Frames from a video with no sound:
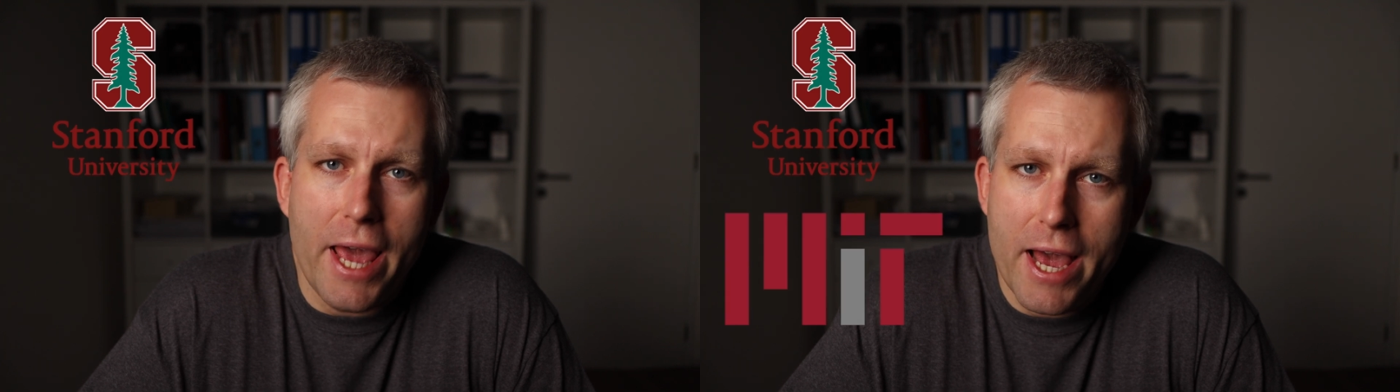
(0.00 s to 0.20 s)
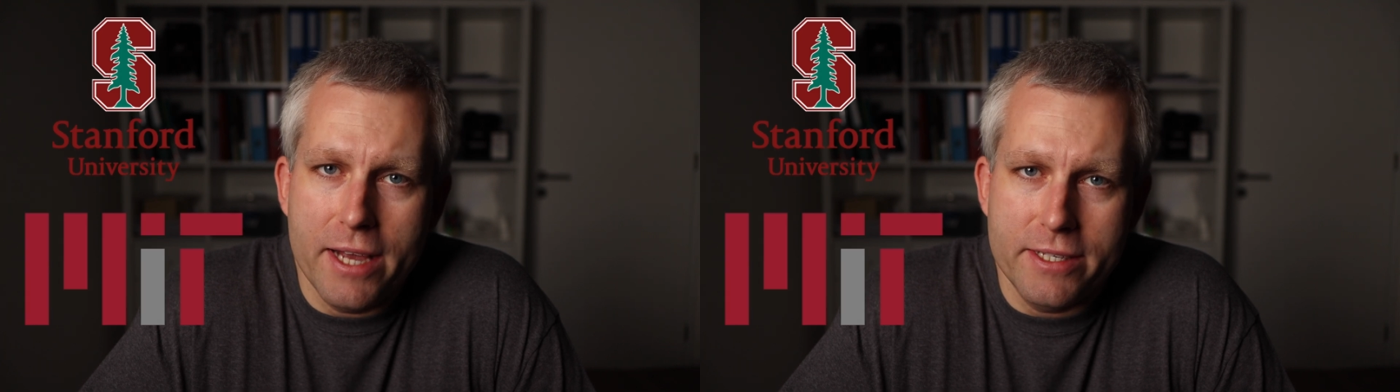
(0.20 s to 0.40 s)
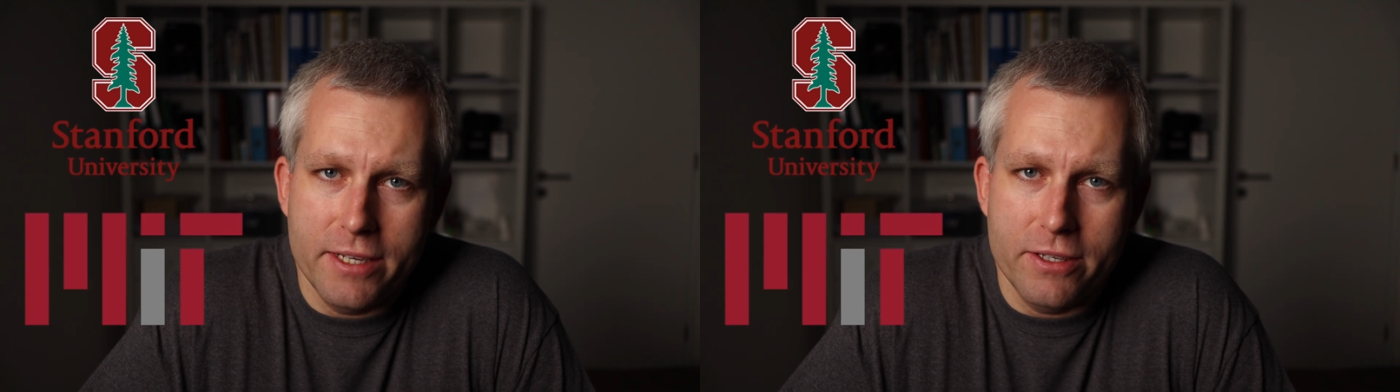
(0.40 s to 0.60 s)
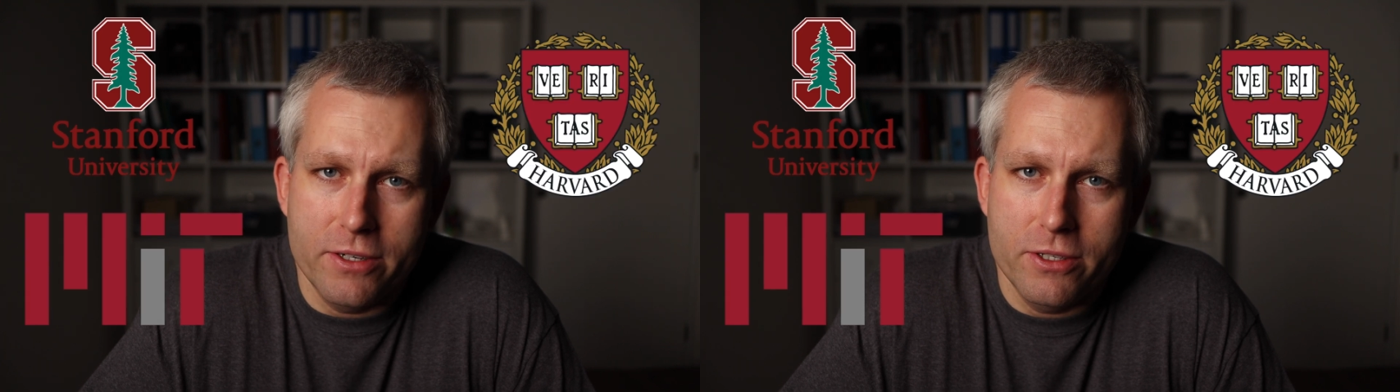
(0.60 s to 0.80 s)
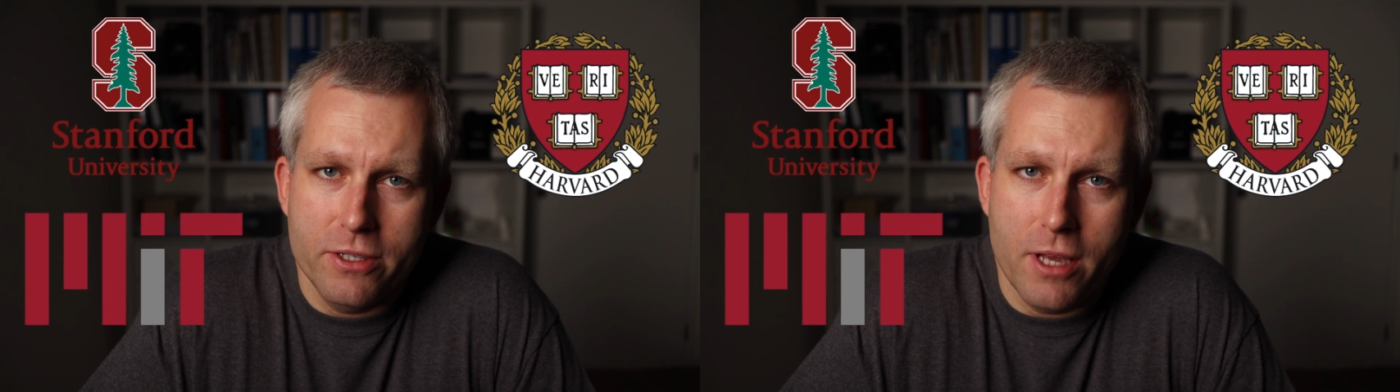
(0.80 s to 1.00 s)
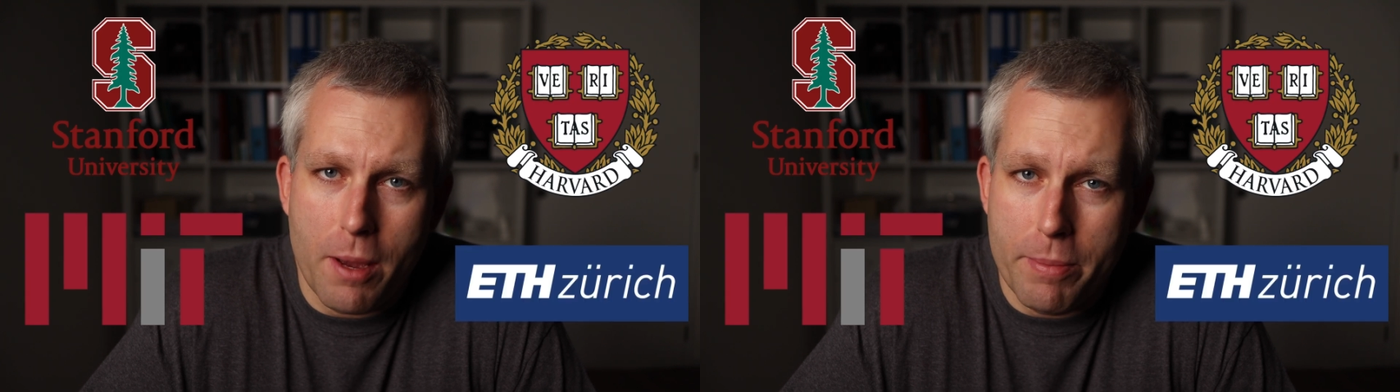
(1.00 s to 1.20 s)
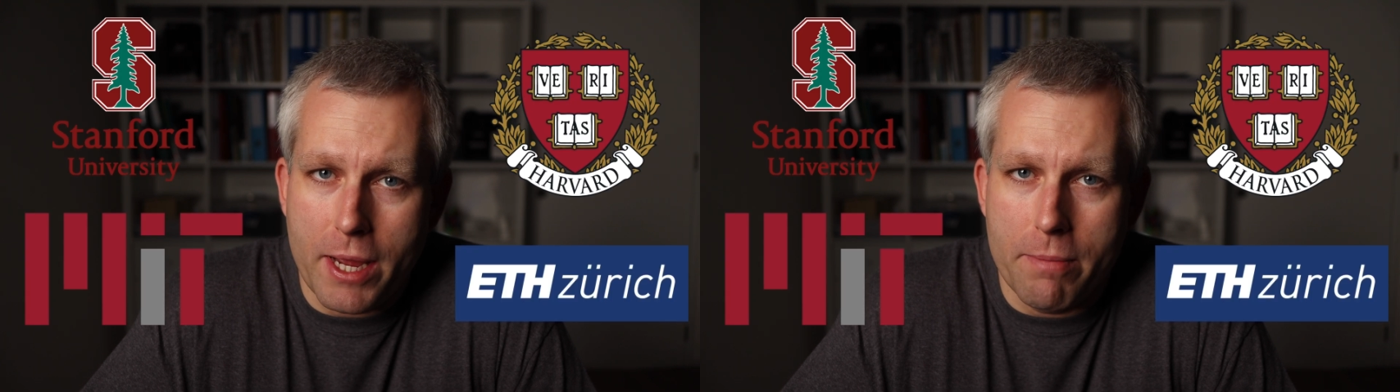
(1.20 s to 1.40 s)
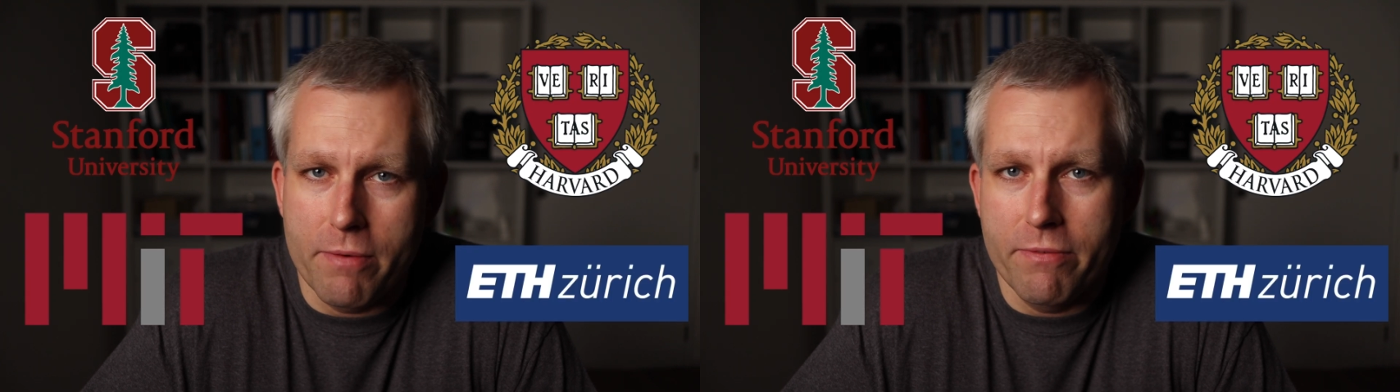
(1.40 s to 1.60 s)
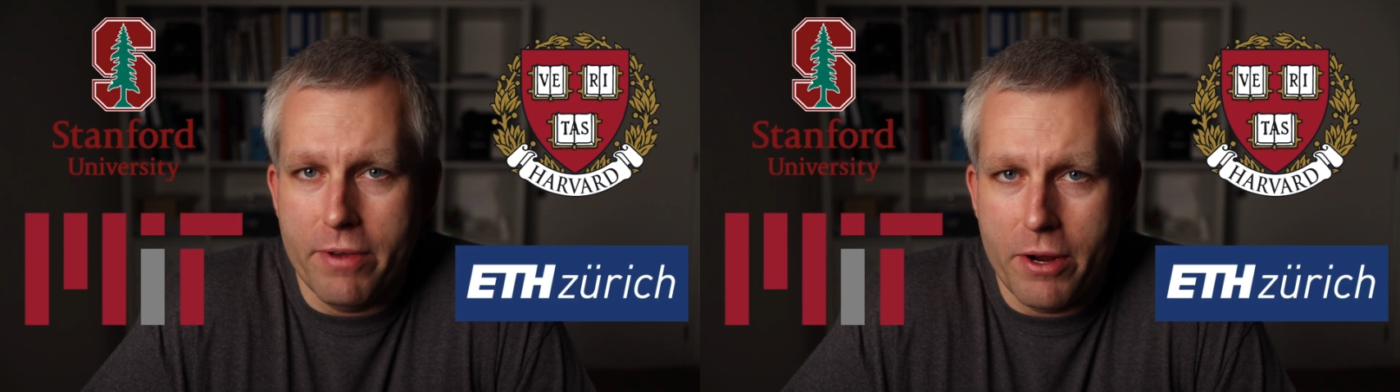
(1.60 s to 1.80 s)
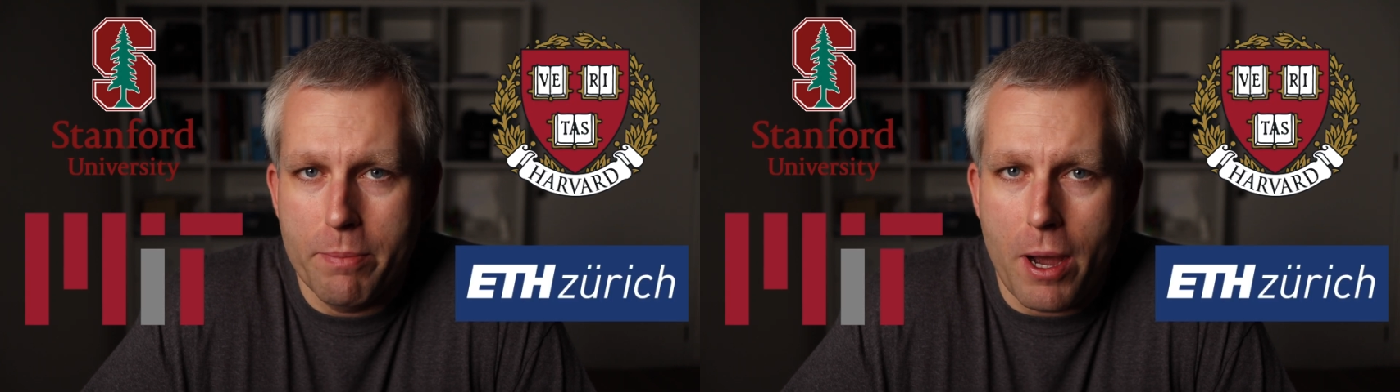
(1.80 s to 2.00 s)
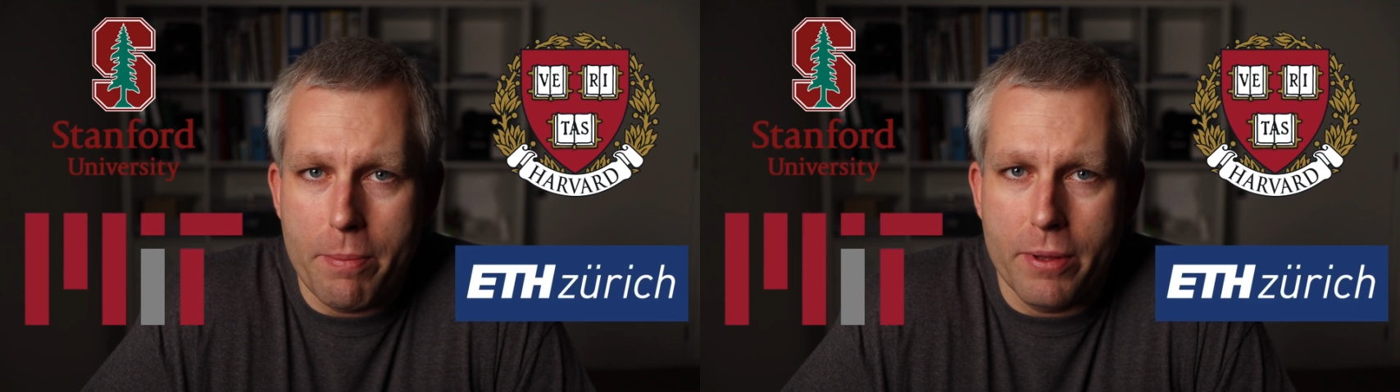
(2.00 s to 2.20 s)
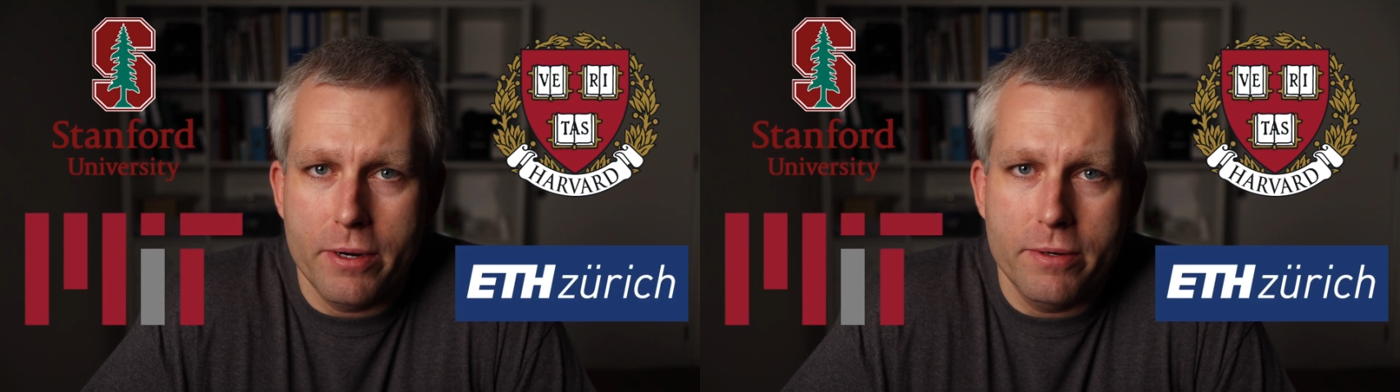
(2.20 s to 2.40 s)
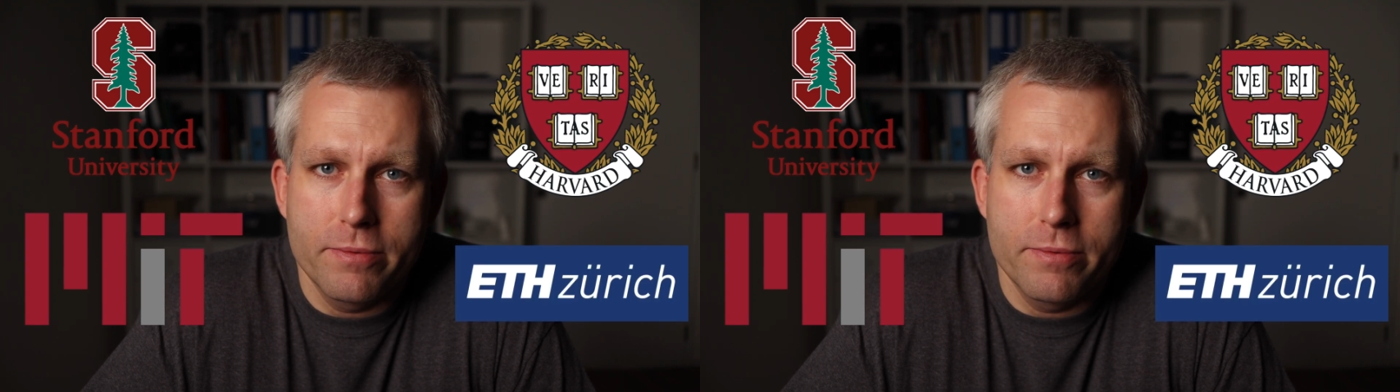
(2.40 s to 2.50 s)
AI centers are becoming very popular.